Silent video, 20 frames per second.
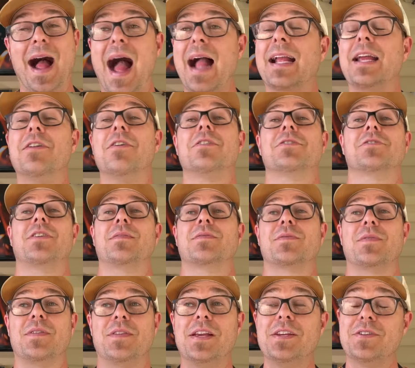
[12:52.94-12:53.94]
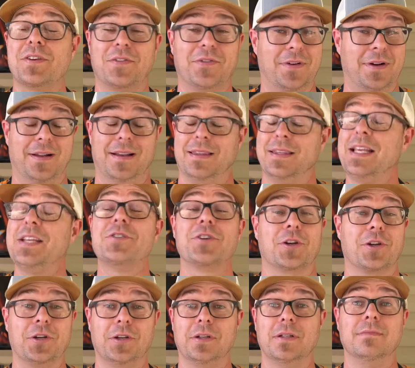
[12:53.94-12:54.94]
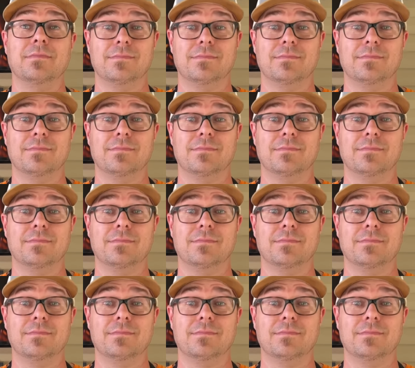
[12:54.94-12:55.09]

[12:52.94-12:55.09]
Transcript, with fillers: I cannot stop. These are these are good.